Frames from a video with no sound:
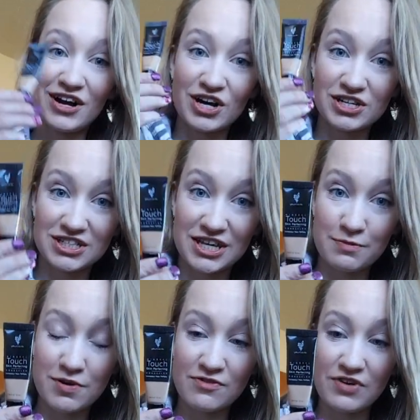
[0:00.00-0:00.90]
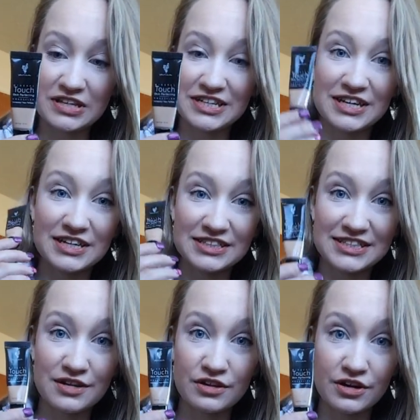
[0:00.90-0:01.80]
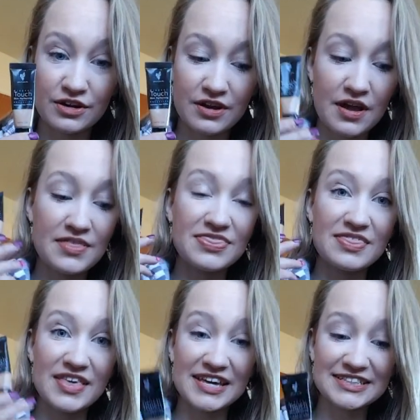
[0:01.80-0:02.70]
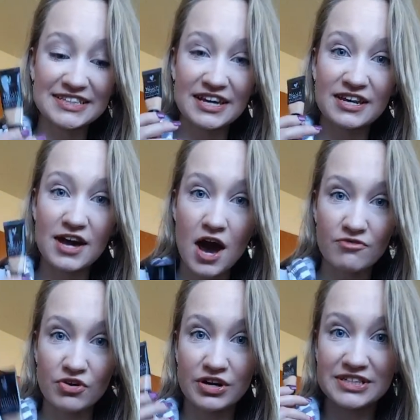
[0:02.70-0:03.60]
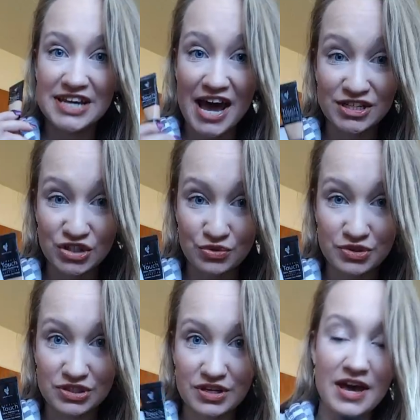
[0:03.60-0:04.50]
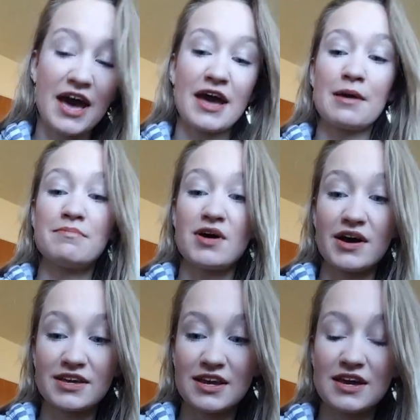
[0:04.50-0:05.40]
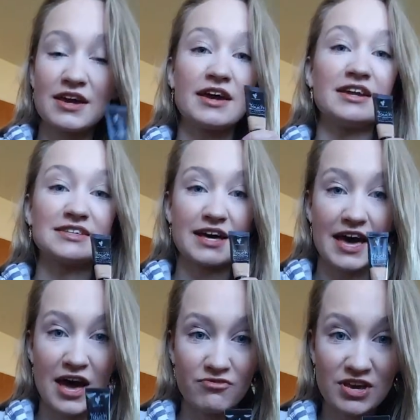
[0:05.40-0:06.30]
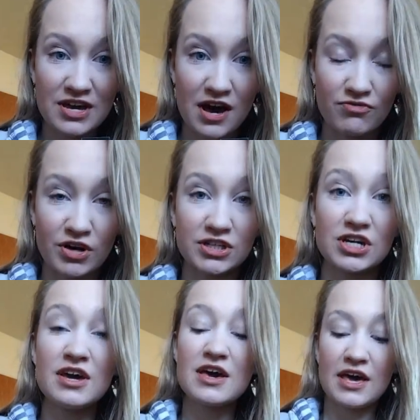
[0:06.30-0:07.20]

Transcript: Our Skin Perfecting Concealer. This can cover tattoos. I am not kidding. It is a heavy coverage.